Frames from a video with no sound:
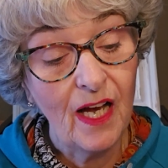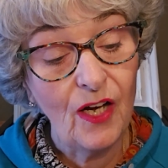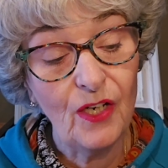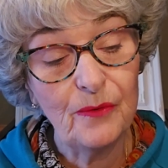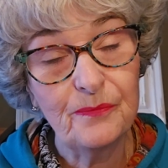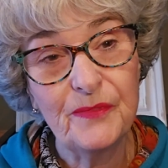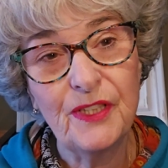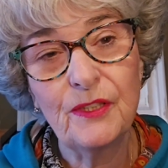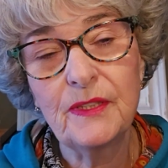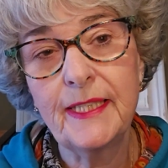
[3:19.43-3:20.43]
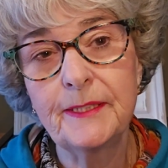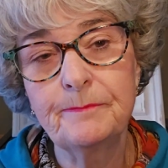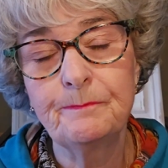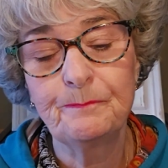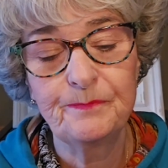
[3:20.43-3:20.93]

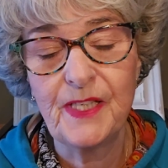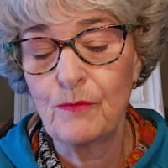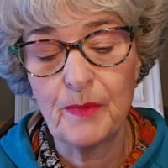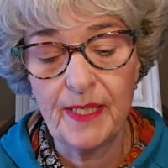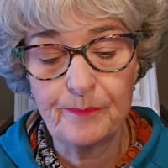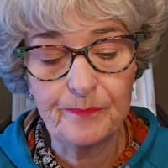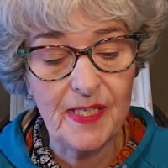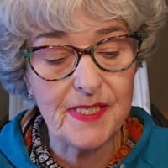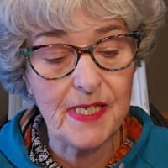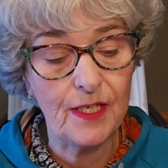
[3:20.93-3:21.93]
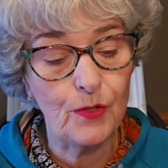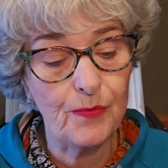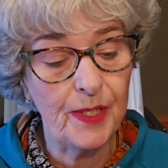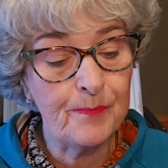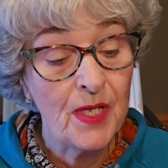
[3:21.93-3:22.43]
Never mind. Let's not go
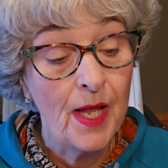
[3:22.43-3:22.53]
there.